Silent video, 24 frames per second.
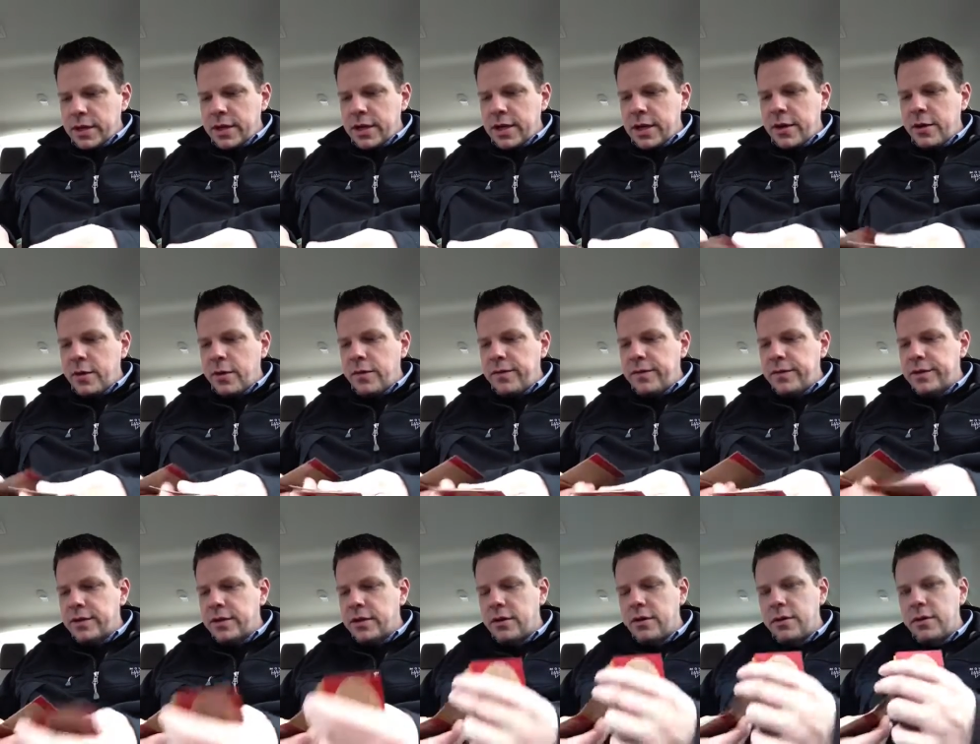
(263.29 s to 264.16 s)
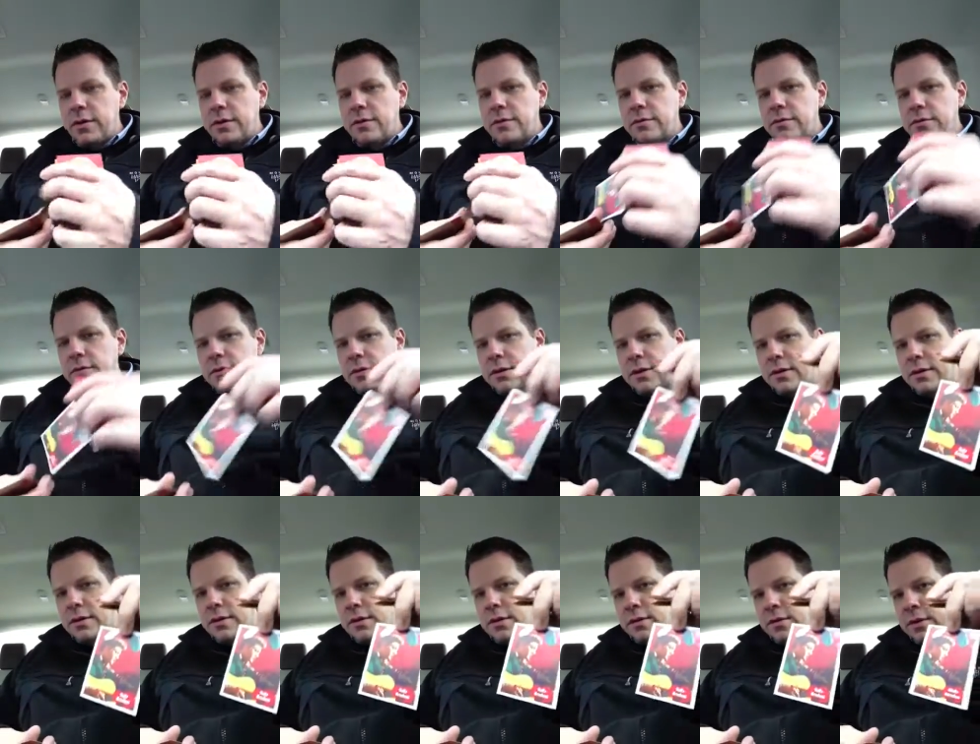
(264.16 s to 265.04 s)
An Elvis card. Look
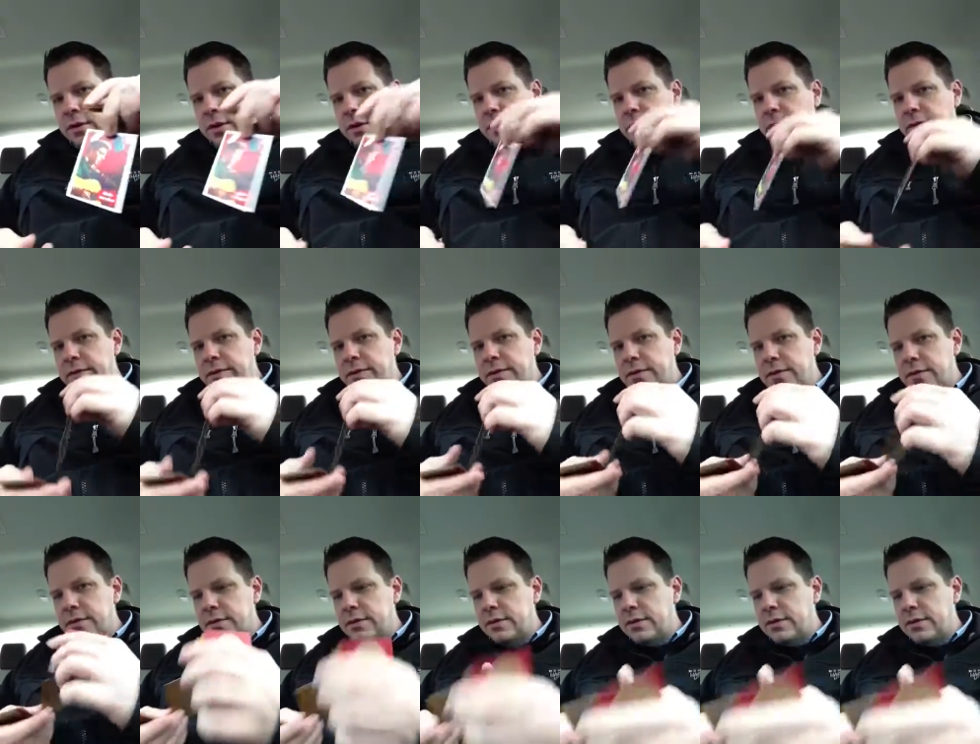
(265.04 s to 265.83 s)
at that good old Elvis.